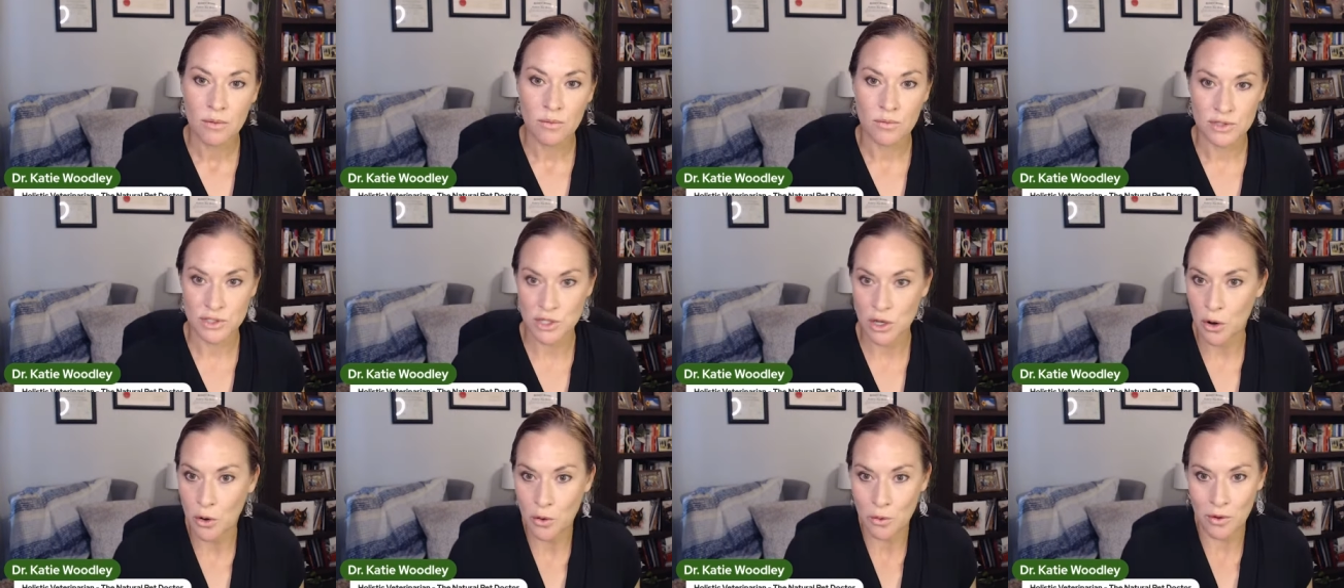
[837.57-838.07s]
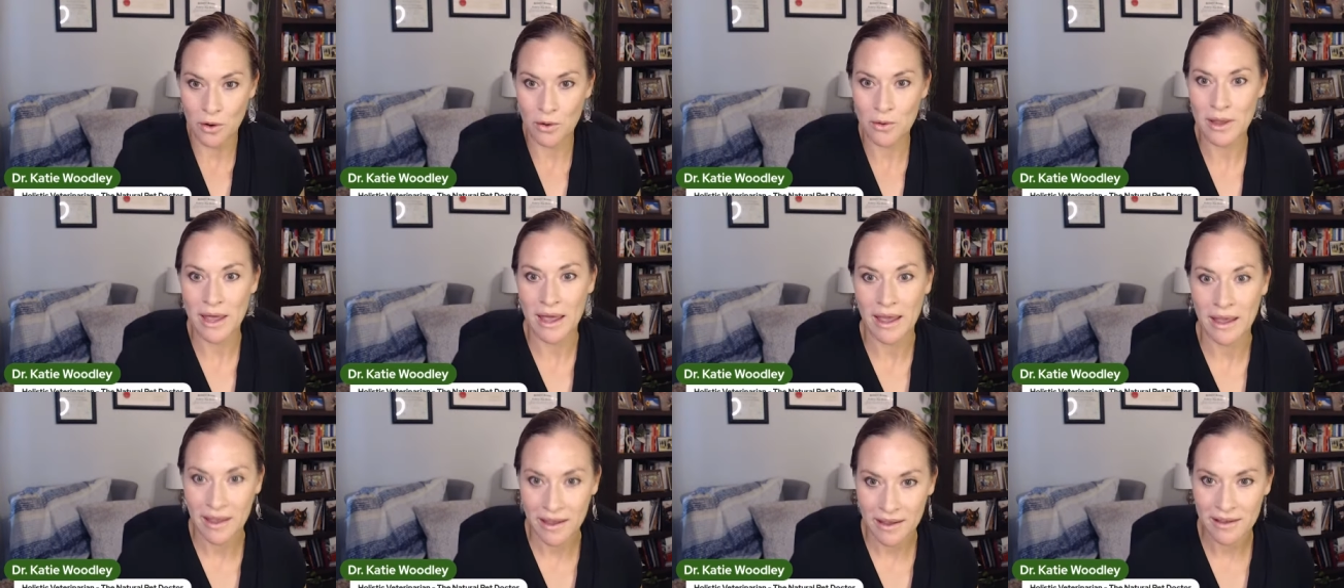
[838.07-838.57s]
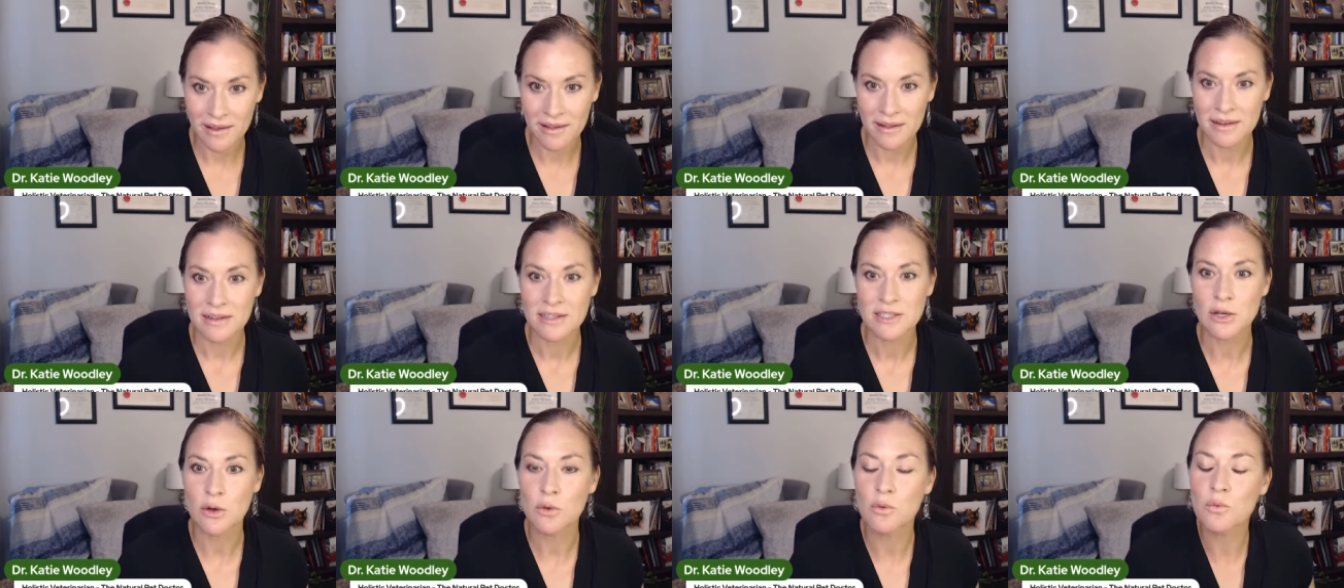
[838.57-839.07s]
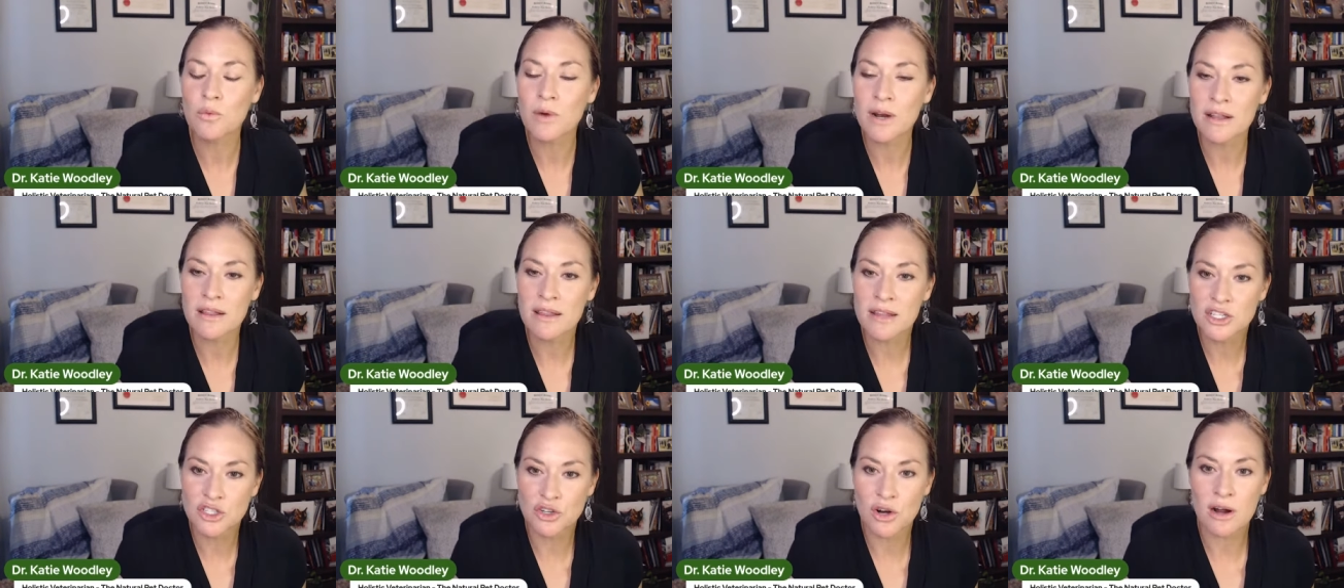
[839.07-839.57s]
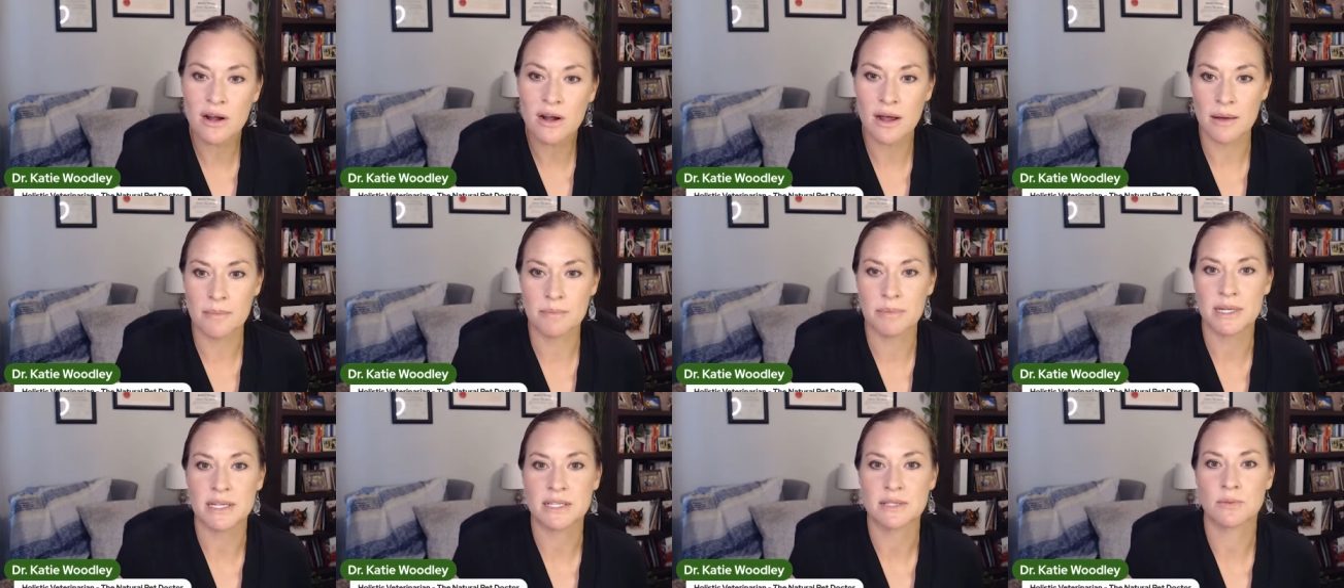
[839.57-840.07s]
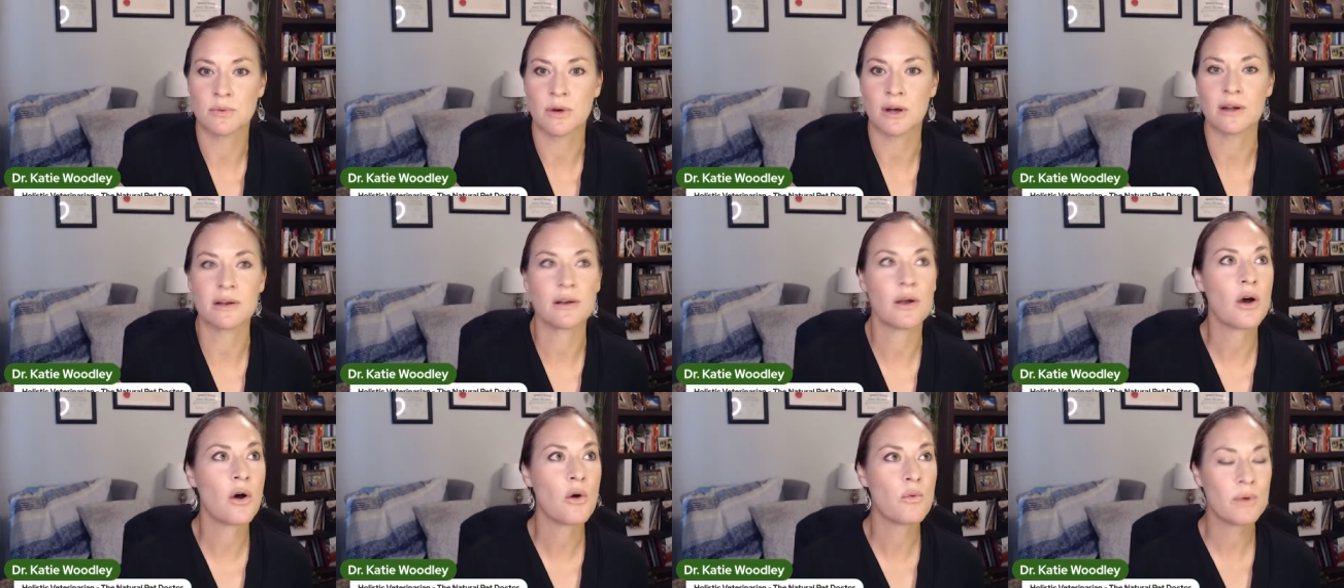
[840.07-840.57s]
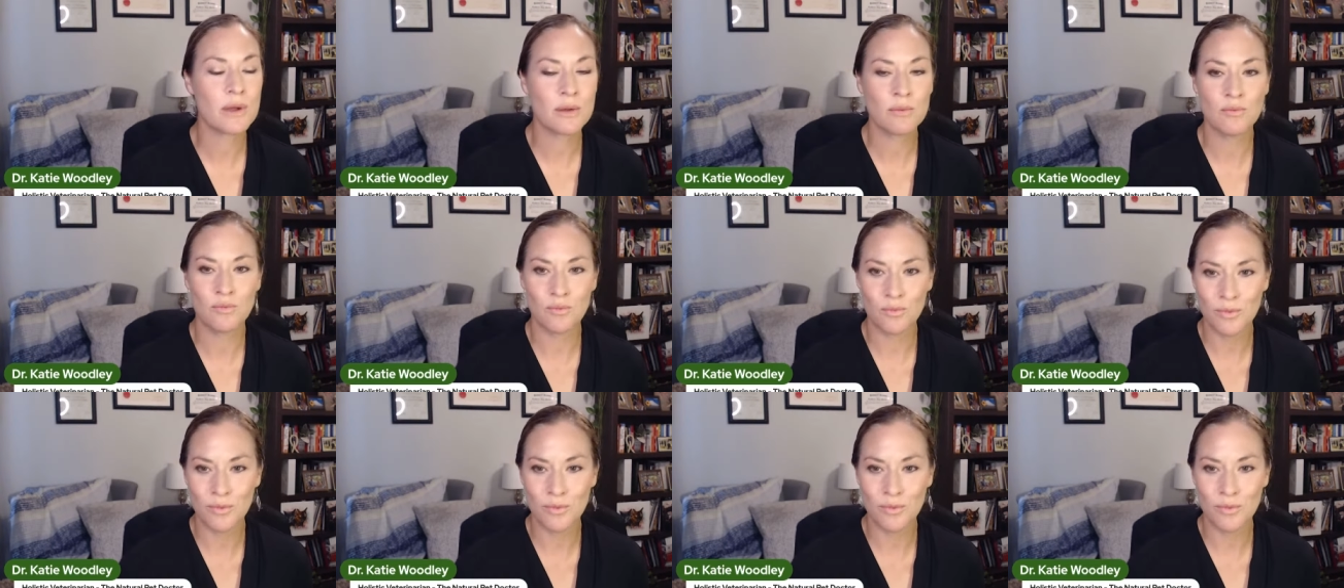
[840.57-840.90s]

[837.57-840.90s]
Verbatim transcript: So, okay, so what do the drug companies want? Oh, we